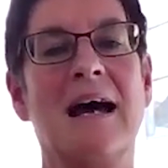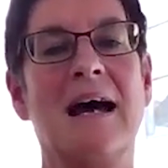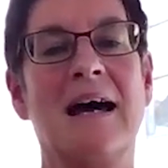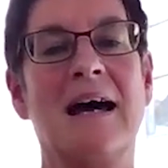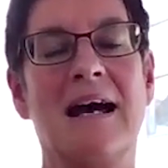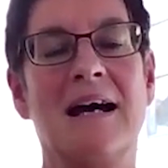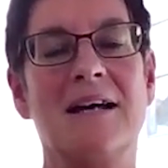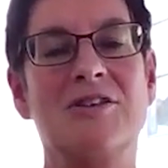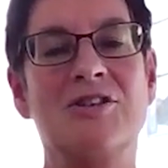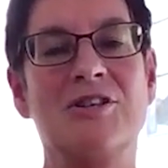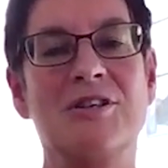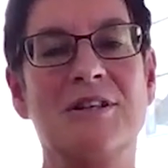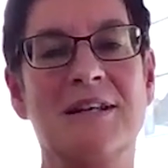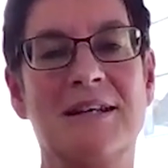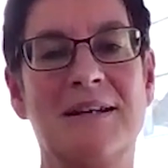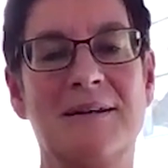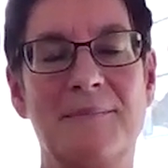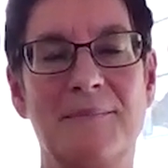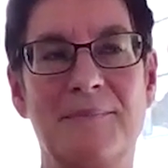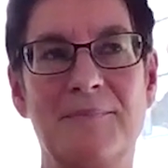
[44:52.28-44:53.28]
And
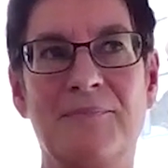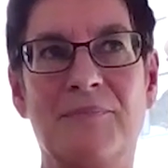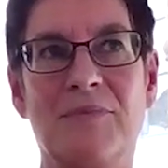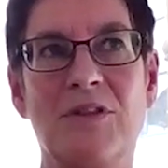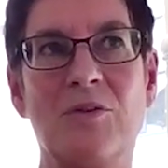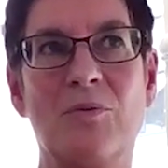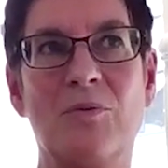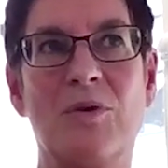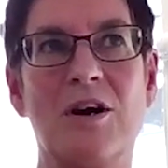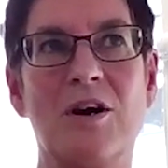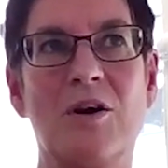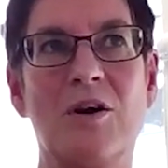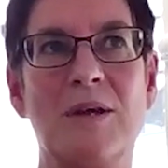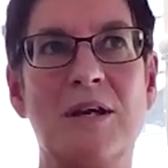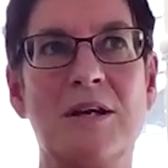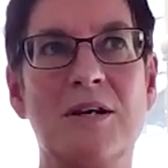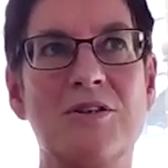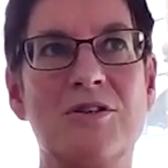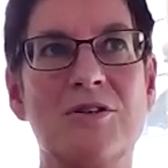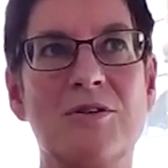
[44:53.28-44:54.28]
actually, the work we
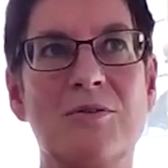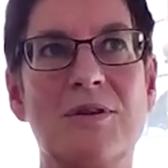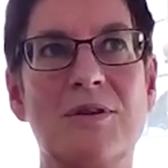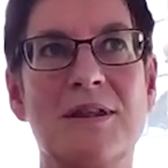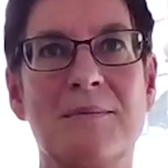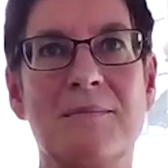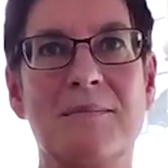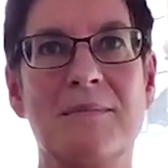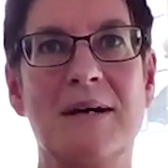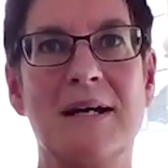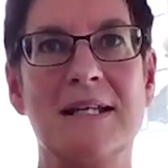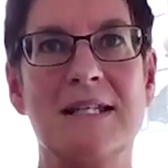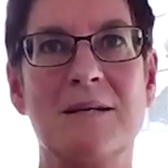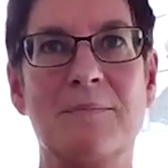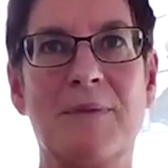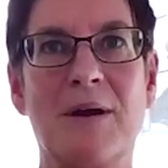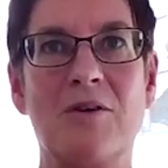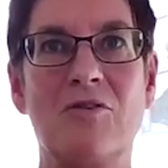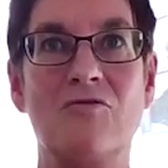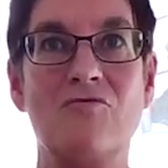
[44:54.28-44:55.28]
can do with them is
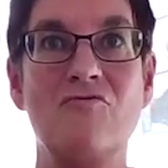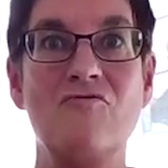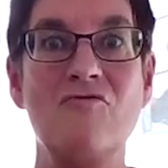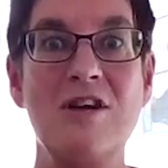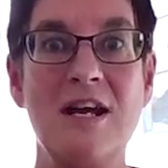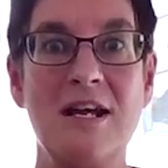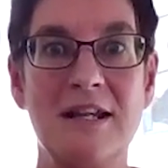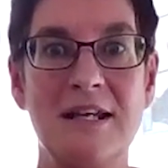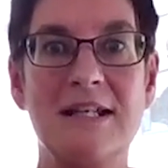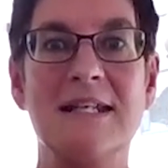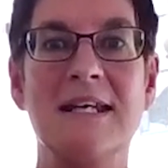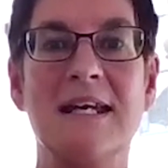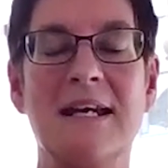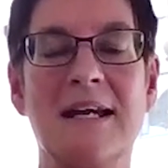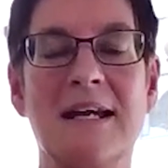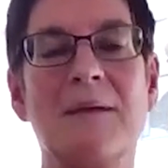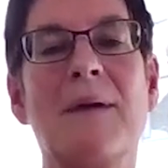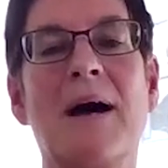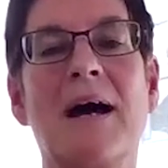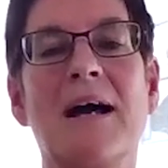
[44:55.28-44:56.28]
about really
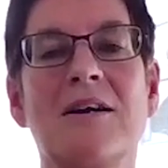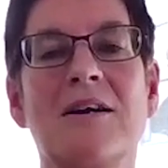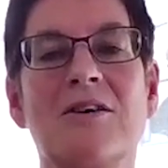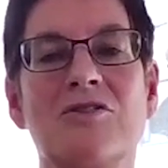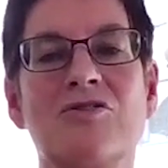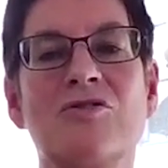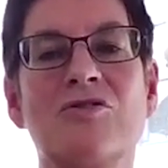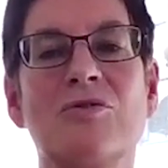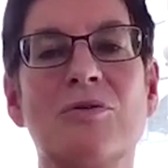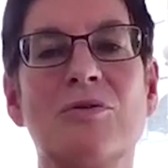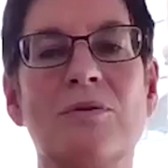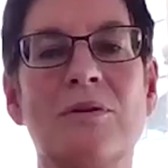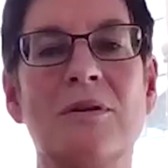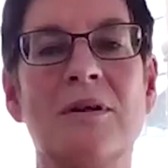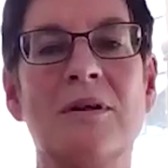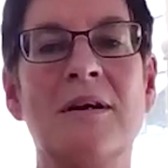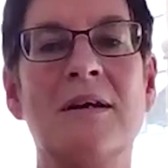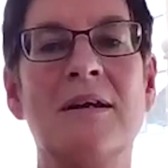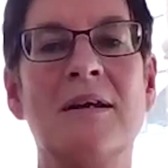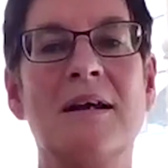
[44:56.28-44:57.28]
taking back
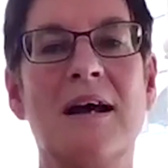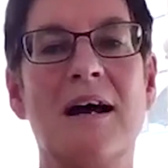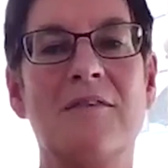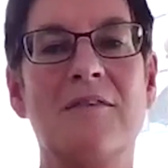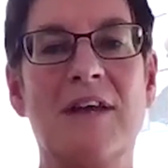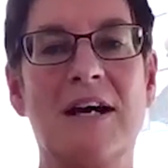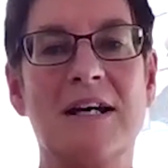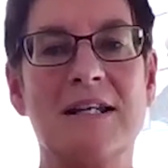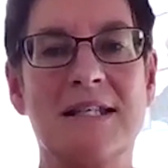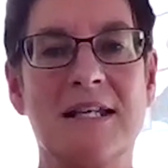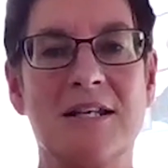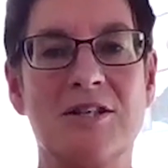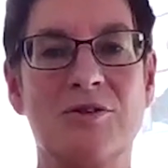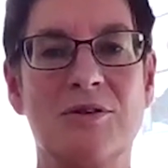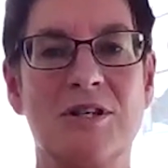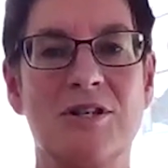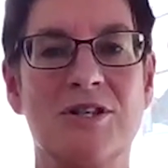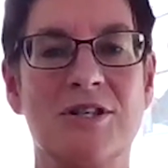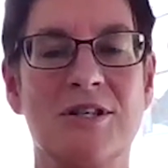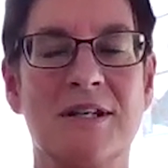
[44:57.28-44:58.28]
control of that
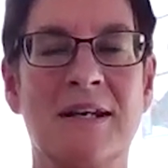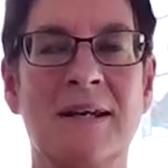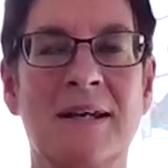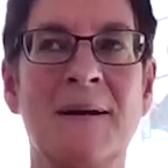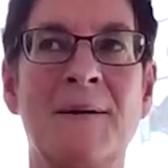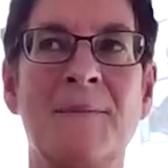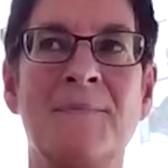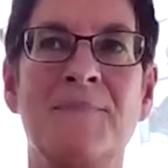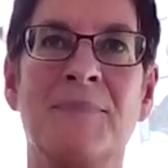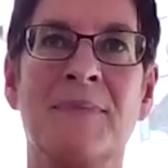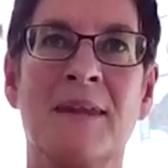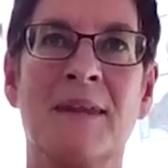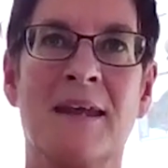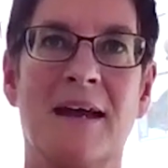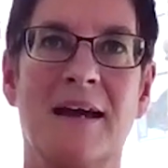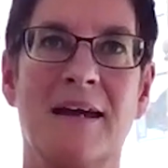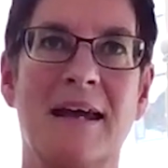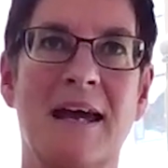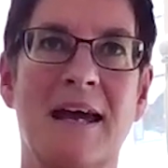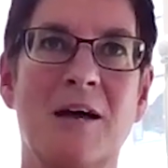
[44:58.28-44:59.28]
situation
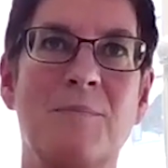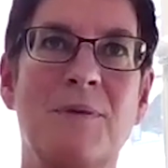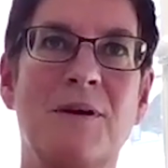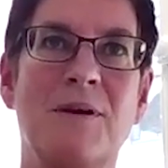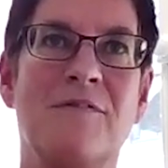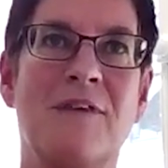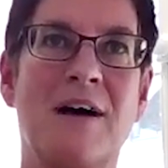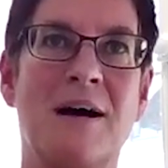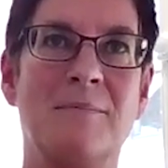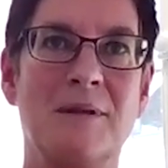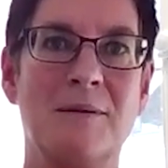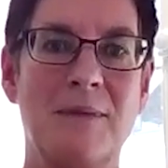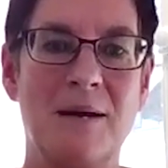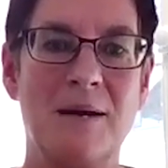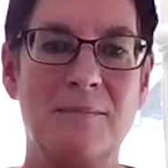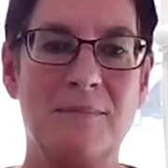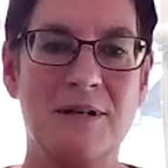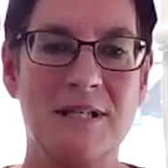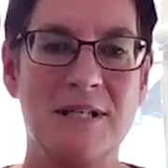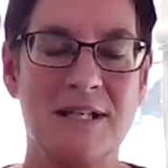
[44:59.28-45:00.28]
and helping family
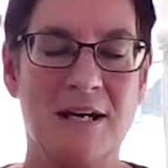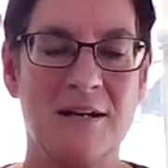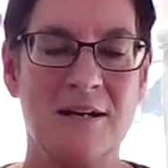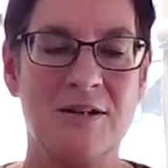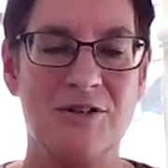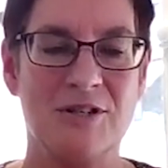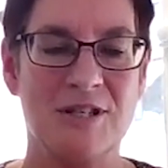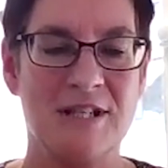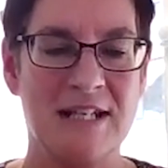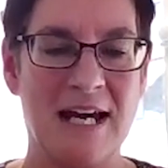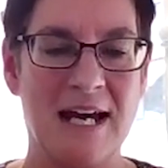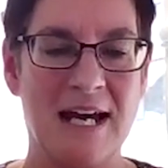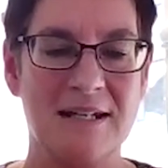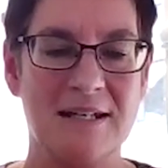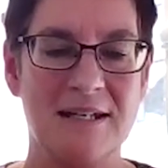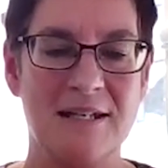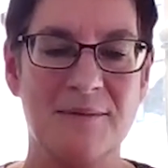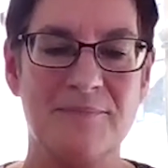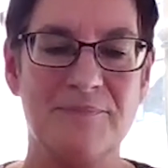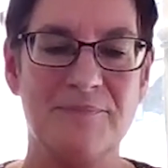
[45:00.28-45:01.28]
members to
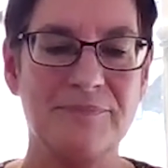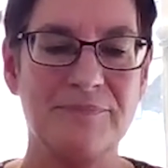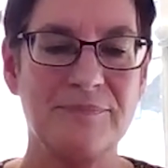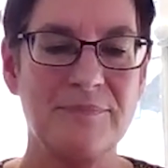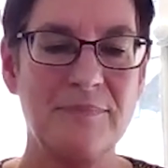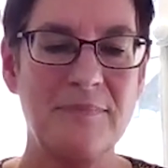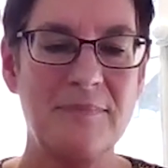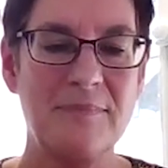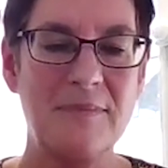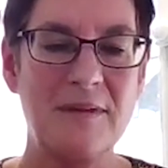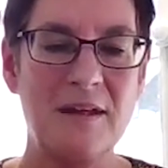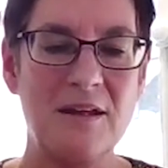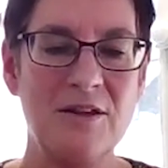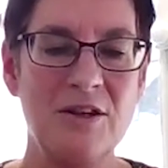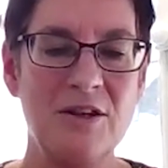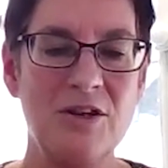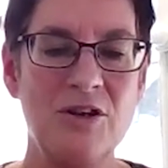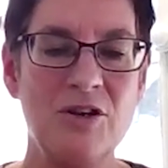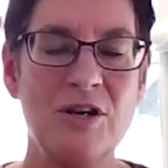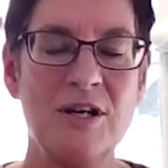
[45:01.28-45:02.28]
understand
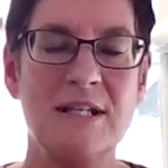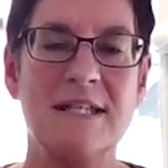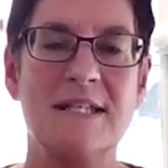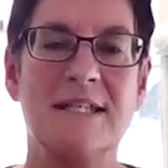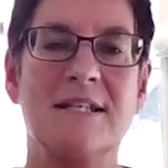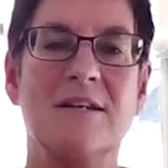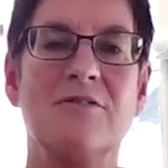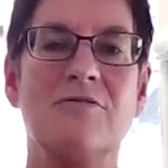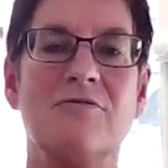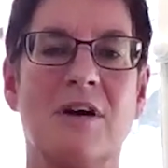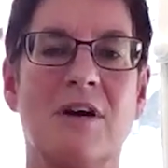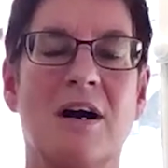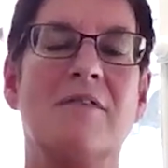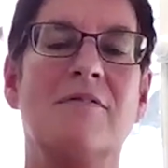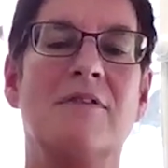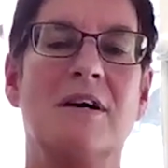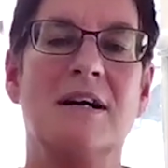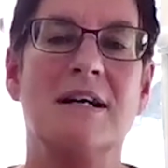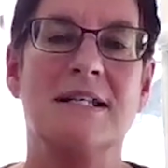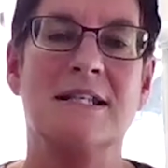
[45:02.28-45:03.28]
that you can still recover